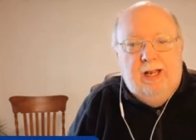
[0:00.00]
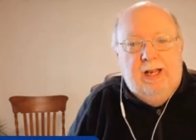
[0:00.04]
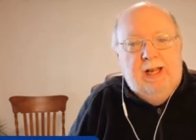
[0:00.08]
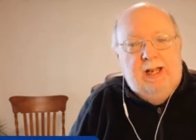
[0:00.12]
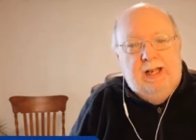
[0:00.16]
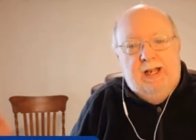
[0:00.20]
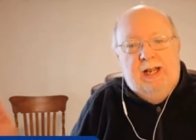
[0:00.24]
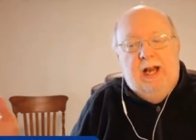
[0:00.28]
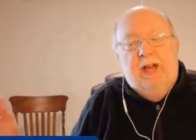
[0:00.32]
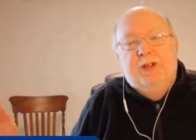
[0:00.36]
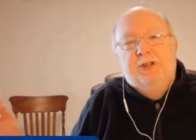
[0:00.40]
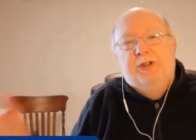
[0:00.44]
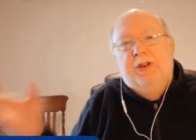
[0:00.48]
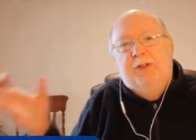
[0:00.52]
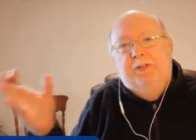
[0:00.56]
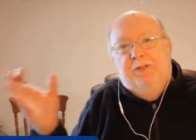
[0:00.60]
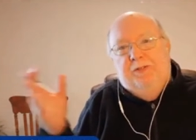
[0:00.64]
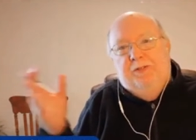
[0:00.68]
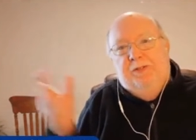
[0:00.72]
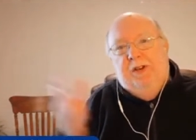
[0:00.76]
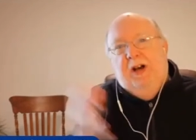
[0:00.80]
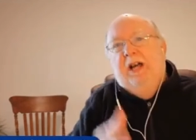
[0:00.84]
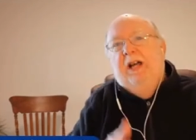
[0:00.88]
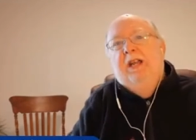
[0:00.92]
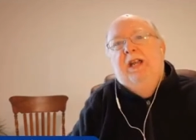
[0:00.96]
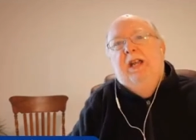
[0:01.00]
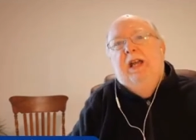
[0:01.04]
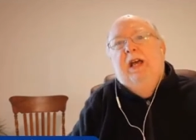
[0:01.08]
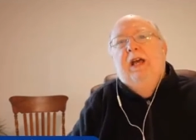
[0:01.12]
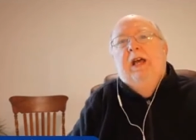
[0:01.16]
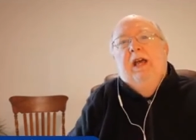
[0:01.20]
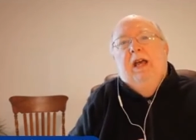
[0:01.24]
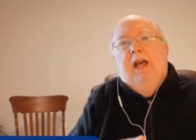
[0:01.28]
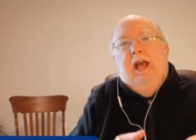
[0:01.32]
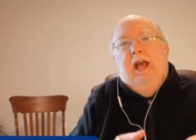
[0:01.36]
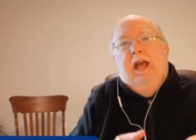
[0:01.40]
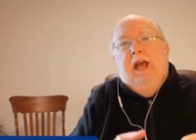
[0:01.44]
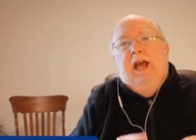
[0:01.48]
It doesn't fund
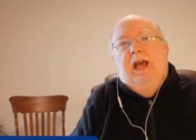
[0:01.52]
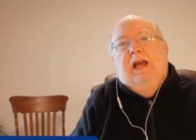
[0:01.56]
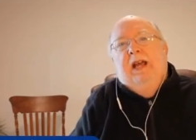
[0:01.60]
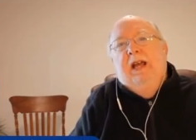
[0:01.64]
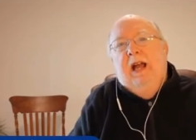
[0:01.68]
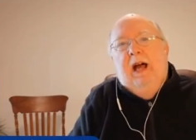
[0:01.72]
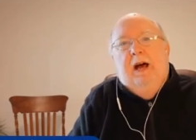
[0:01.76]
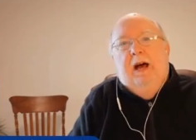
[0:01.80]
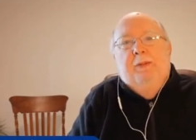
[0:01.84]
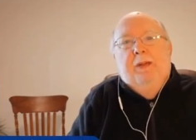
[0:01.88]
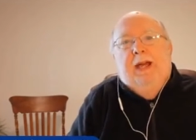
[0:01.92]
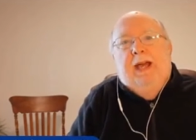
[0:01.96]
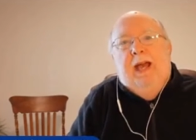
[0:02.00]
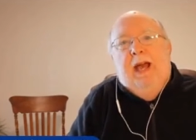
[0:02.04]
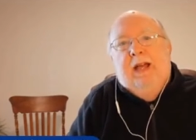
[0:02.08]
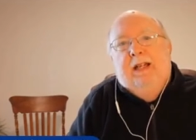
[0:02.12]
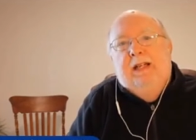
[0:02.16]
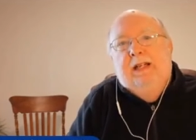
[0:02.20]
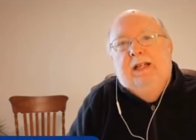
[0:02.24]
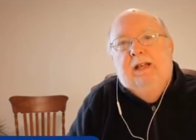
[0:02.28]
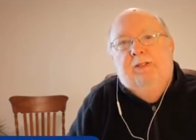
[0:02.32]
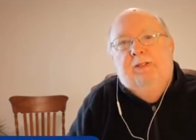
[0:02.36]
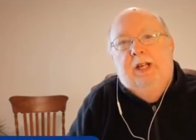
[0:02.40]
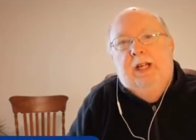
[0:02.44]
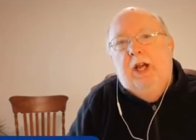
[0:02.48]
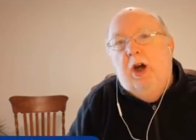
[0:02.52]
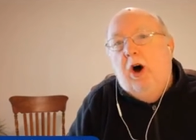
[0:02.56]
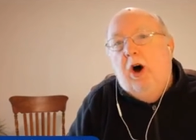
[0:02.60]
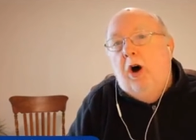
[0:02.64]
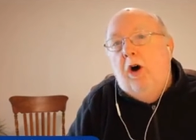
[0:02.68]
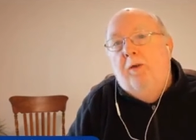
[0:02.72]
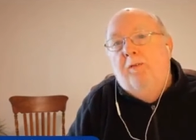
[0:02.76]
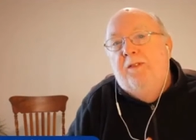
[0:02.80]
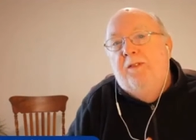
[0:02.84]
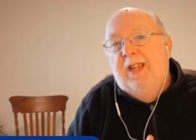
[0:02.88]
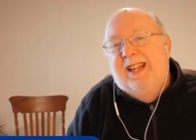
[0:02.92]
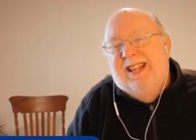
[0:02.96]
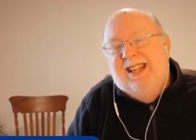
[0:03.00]
economic activity
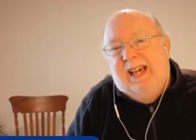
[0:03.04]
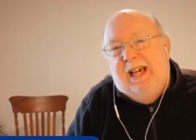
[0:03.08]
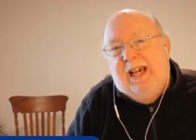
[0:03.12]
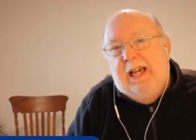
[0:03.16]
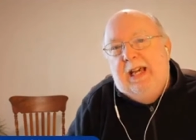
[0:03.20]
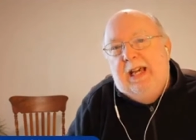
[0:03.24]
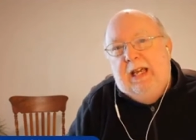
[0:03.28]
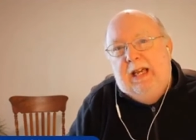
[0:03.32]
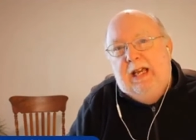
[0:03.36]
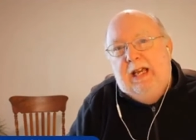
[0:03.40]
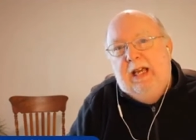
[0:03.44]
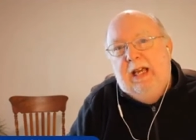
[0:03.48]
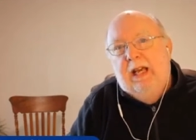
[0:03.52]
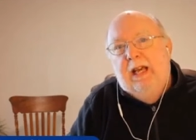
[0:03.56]
on the day,